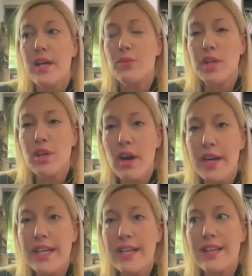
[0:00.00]

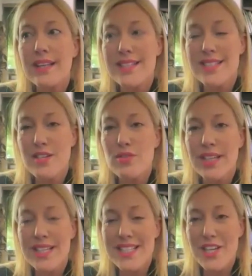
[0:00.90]
regarding the
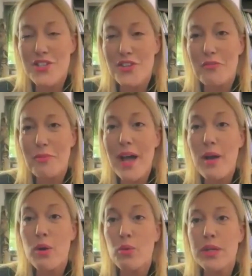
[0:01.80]
centralization of
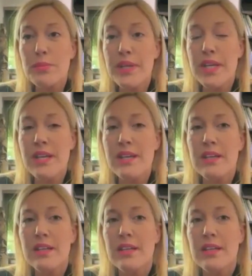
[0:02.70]
power, would be